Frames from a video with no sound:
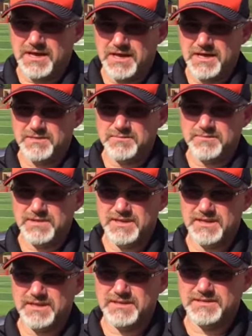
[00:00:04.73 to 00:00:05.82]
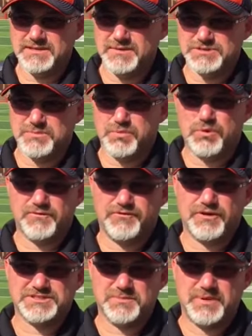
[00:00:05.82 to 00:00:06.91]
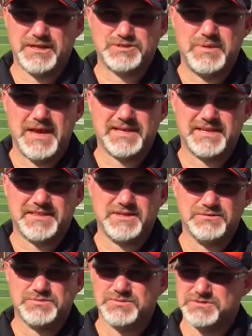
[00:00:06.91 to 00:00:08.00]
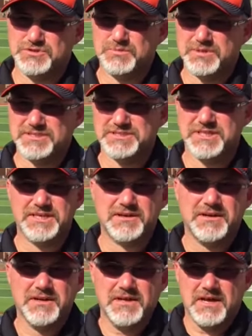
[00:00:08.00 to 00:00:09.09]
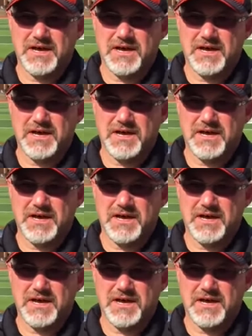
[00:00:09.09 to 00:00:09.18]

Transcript: Um, and it was important for us to bounce back. And I think it was with two plays later.